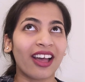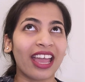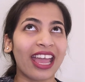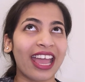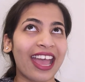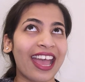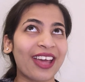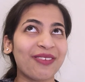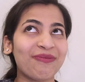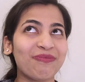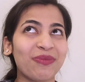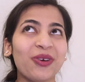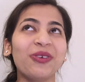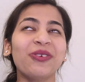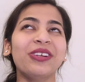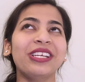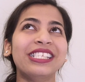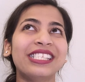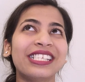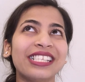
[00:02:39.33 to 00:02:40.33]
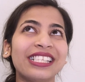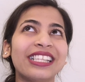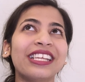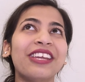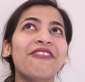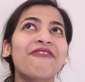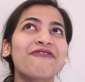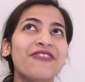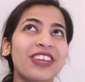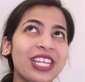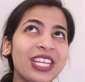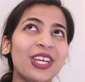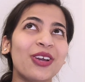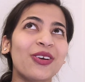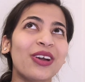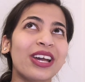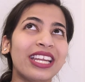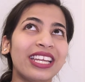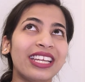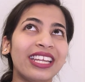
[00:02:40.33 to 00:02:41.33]
and more recently, video
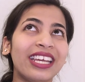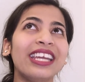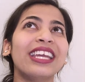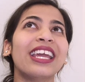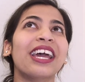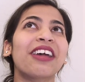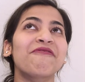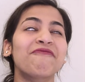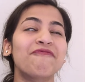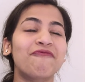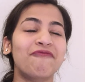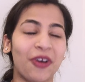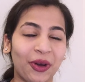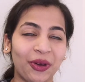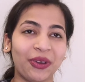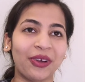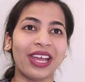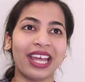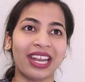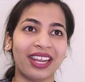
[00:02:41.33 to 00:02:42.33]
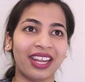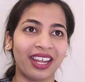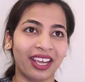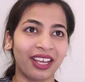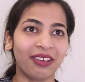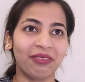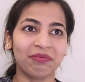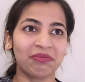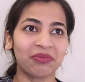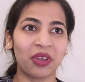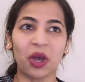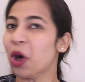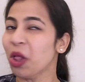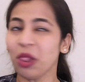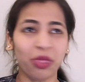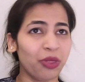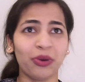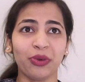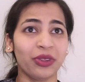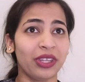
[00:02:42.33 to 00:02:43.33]
editing and photo editing,
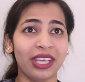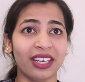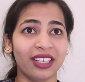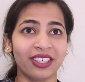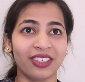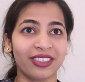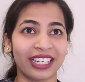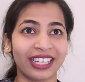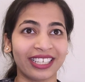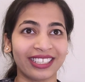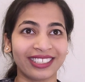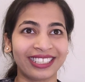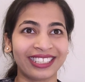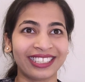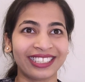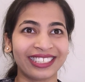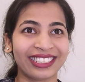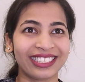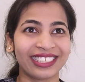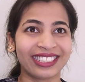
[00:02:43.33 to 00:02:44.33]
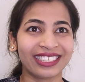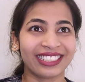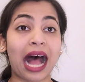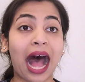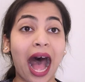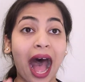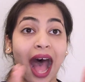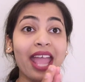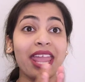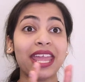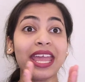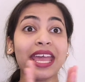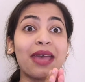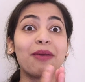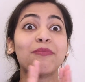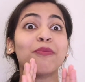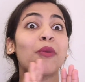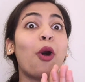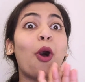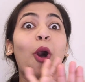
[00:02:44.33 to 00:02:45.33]
all through the internet. I
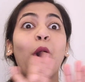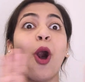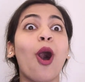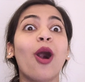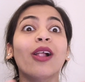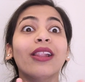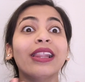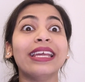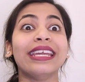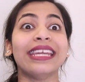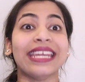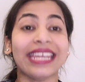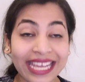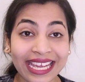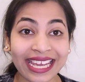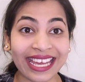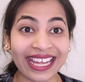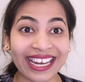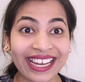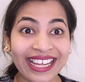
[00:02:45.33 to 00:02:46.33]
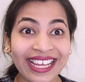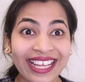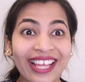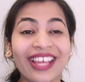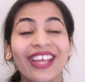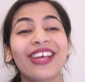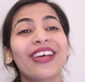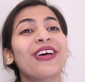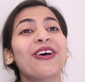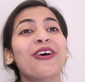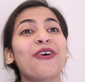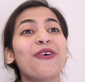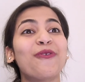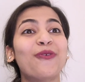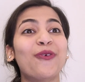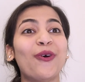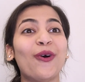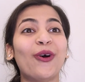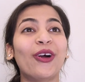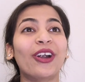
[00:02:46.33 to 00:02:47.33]
am all in
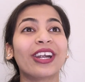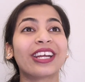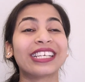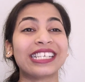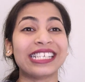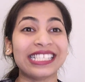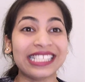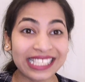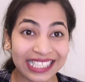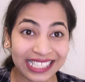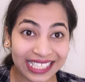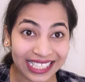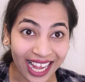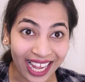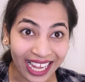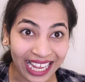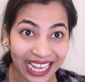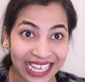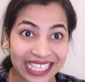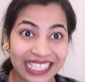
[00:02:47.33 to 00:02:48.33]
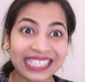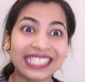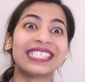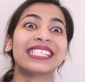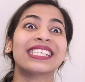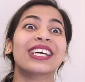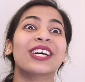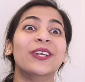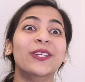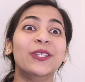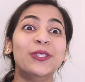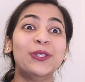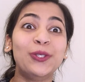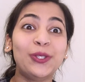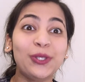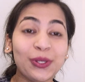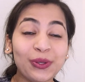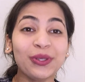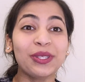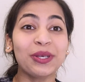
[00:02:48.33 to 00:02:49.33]
for concise,
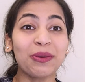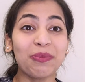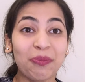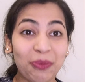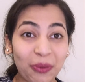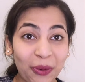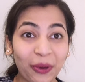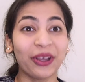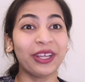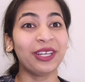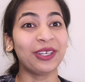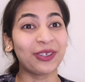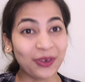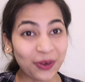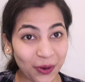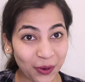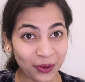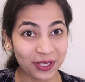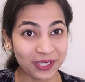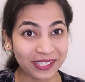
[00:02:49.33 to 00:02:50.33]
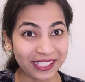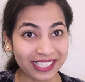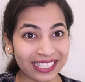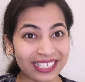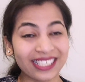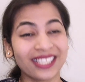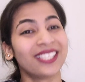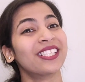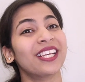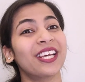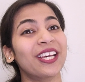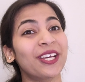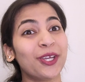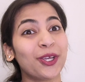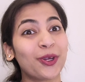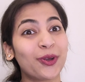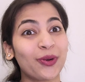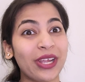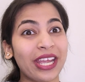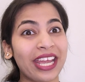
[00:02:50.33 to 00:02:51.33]
to-the-point courses
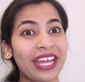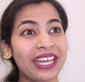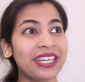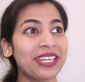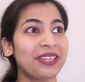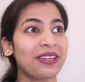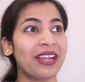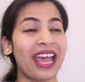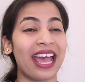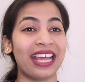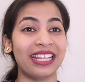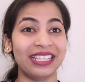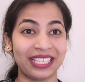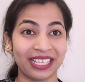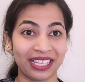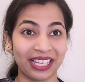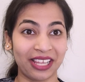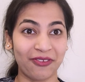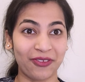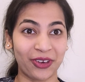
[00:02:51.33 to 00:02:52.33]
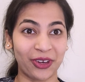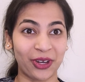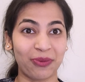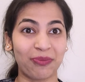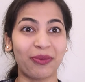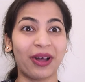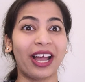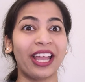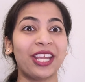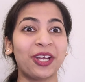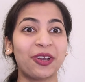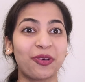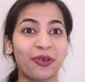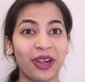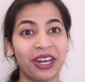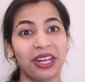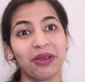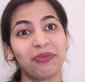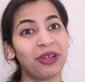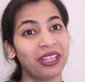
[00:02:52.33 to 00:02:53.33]
created and delivered by
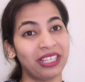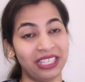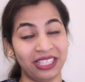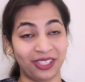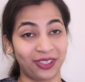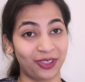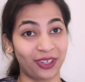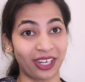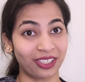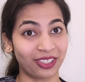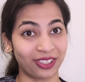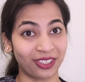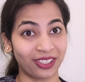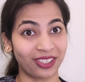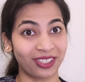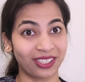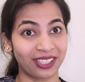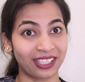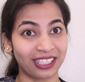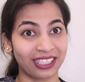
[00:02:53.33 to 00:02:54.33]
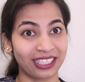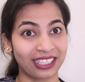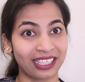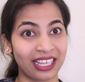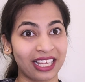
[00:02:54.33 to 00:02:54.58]
credible instructors.